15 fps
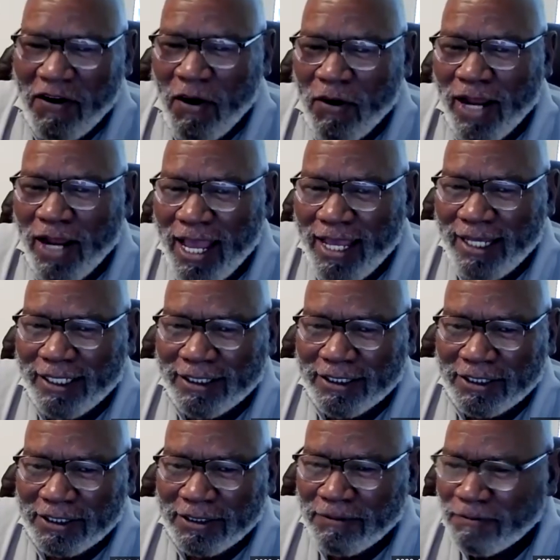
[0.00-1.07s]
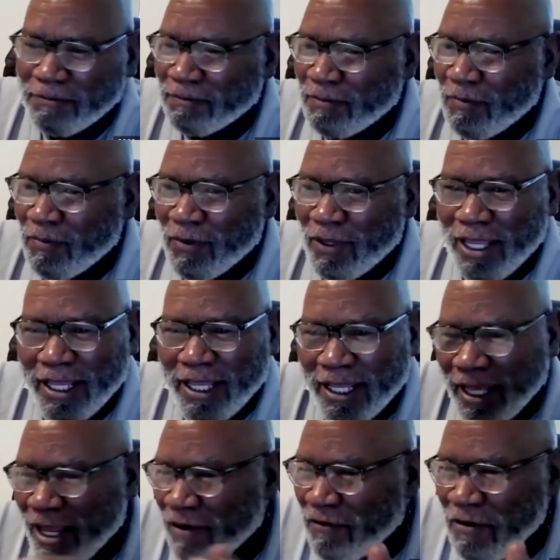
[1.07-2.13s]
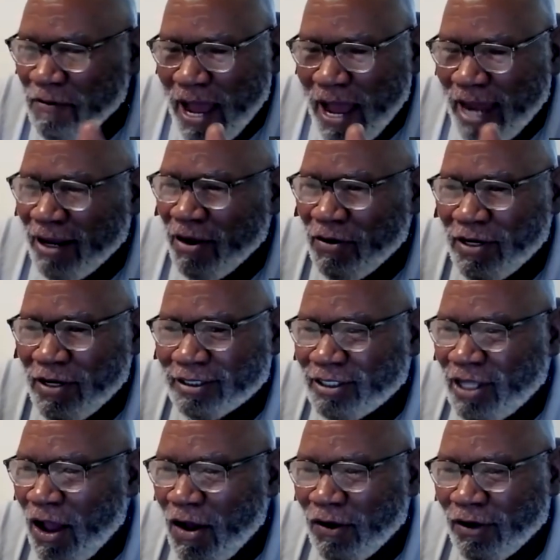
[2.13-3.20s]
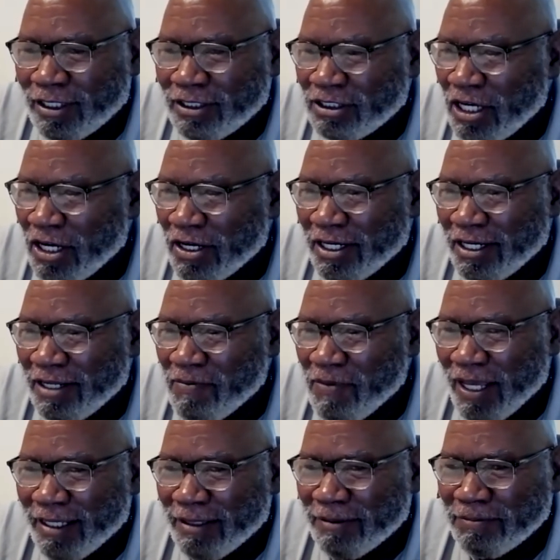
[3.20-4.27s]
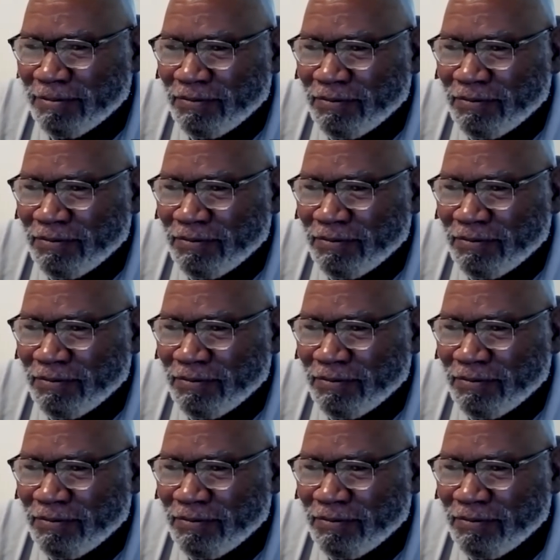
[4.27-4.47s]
of old age. Everybody on this call is younger than me.